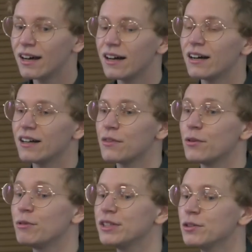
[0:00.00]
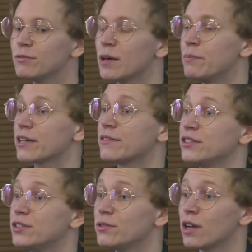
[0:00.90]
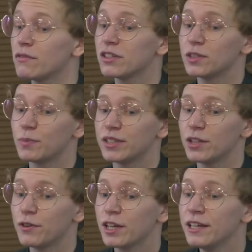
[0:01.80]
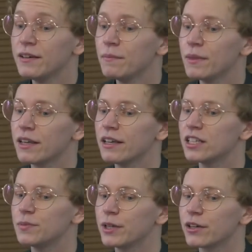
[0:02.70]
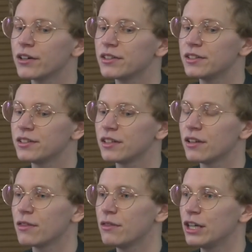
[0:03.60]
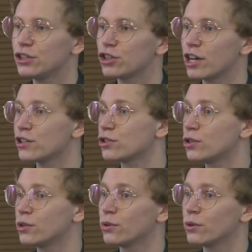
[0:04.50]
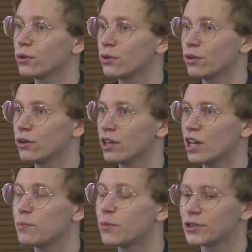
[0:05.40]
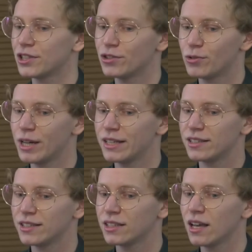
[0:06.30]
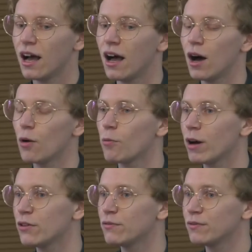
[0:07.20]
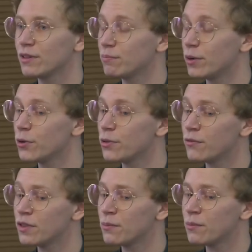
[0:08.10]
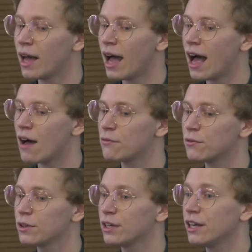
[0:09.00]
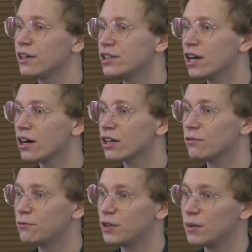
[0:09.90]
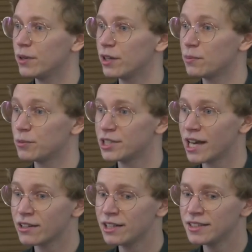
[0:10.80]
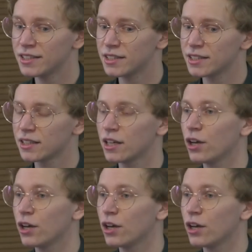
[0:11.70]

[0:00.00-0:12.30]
Uh, the reason why I picked these two novels specifically is because they share two important traits. Uh, one of both of them have young female protagonists